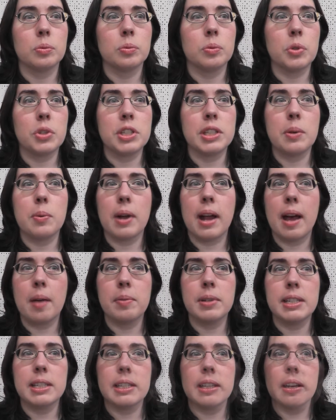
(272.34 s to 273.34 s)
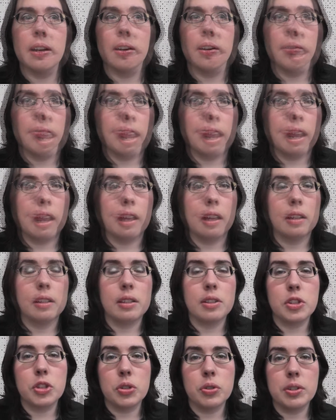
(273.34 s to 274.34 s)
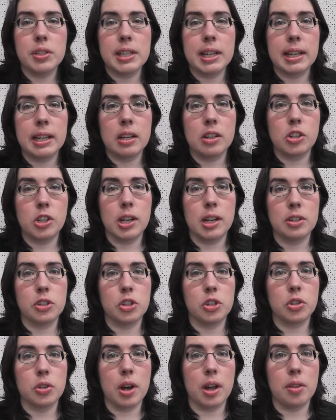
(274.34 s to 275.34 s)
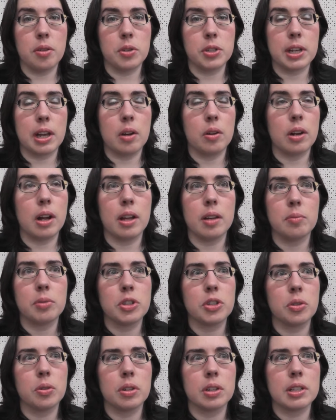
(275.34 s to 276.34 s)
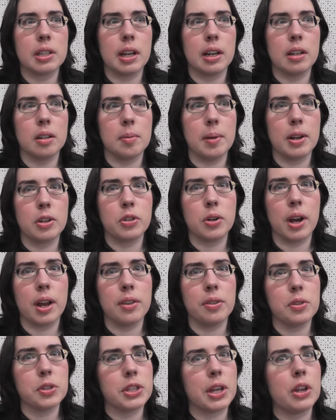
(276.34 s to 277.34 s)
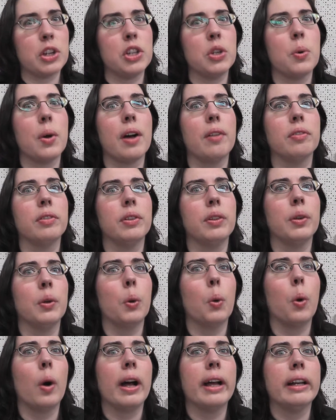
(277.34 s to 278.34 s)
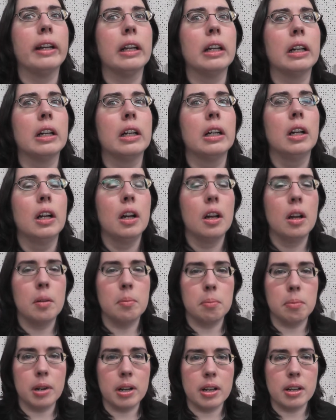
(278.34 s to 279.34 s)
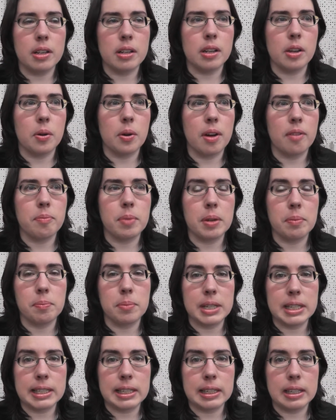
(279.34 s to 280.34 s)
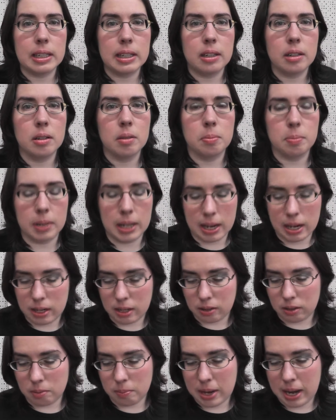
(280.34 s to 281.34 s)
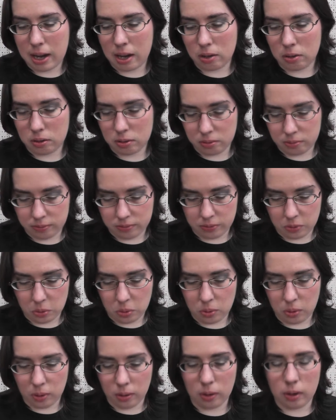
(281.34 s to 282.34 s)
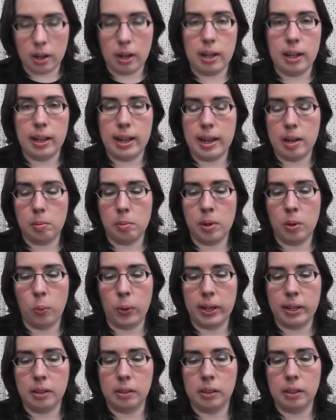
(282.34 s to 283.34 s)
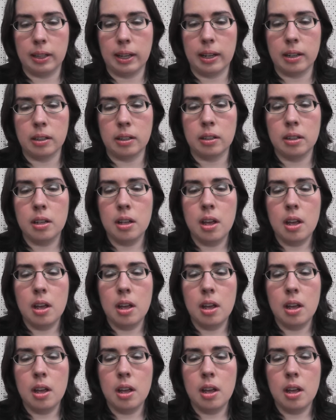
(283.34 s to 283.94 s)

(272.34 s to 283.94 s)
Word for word: we'll see what happens there. And as soon as I get a chance to try this out, I am so excited about trying this out. You have no idea. But, you know, I've been busy planning the panel for uh, Anime Weekend Atlanta.